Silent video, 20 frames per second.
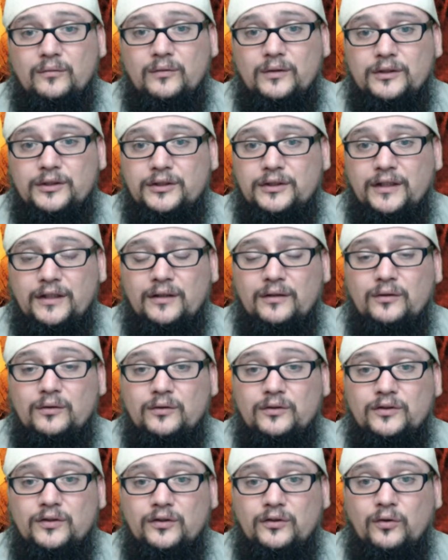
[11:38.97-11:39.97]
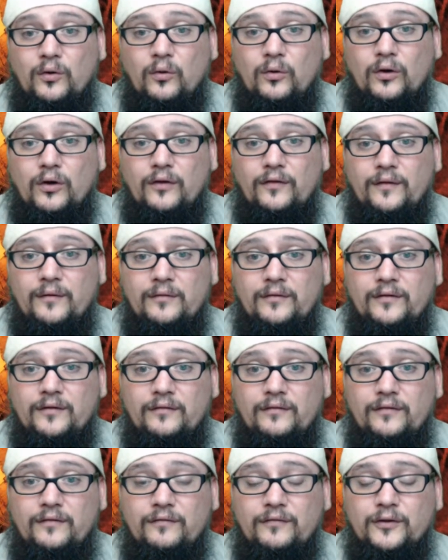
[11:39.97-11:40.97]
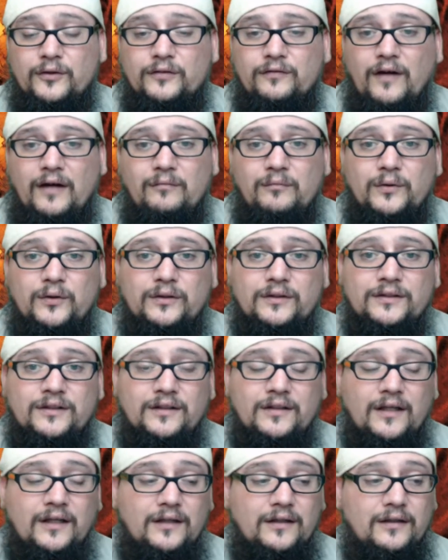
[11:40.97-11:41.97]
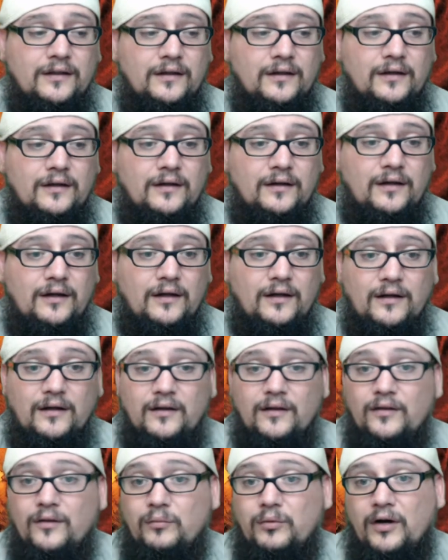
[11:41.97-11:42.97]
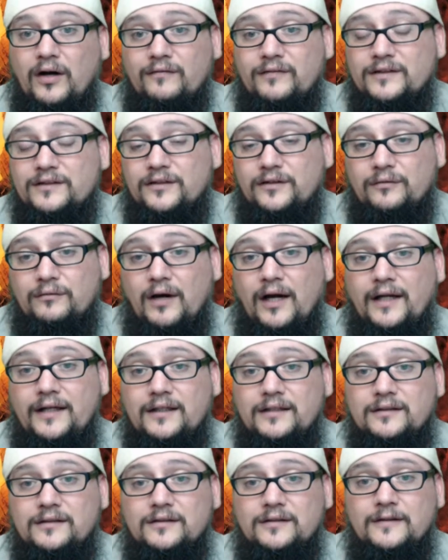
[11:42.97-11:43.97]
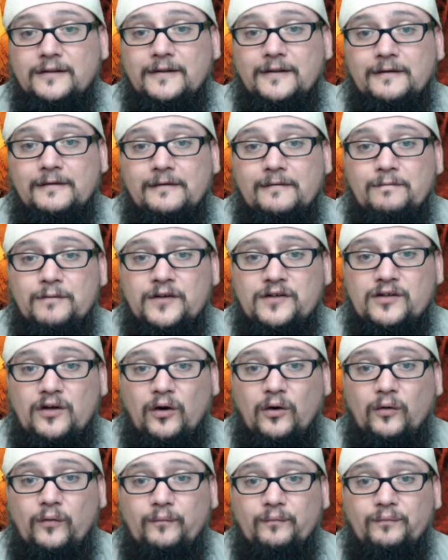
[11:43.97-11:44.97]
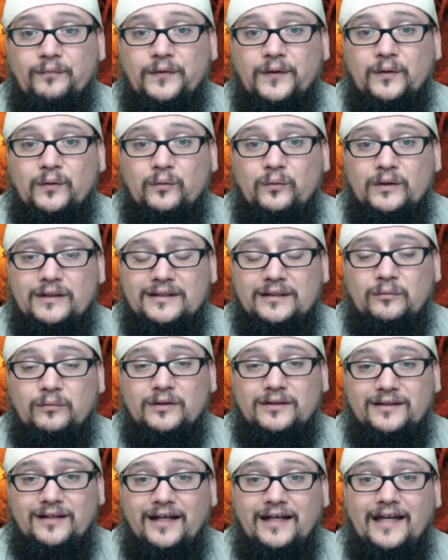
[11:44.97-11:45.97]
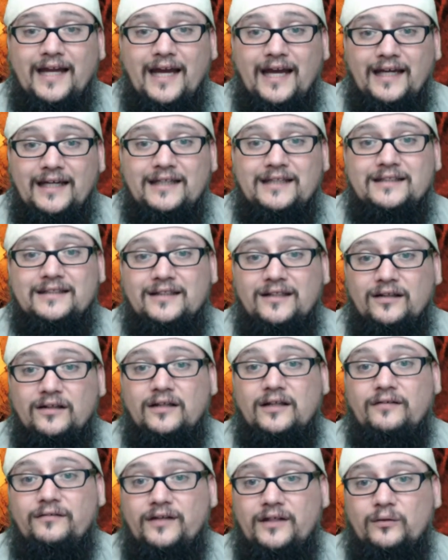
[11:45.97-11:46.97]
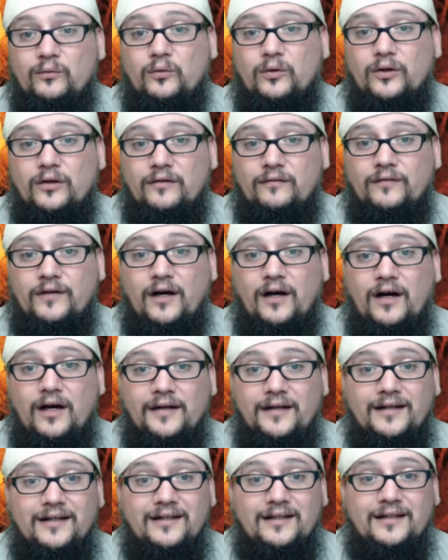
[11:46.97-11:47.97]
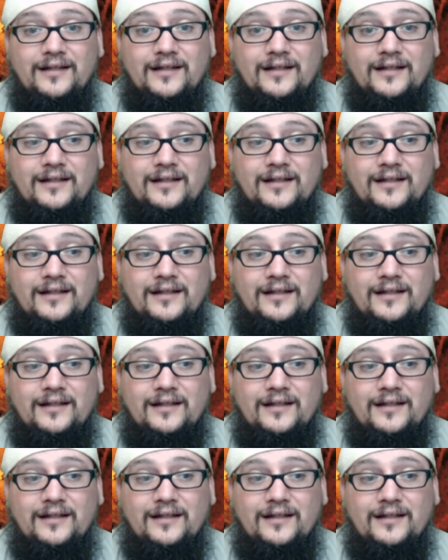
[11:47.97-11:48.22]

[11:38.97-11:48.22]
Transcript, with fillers: which includes the Torah, the, the, the, first five books, and then uh, the prophets and the writings. So when someone's like, hey, he's the living Word of God,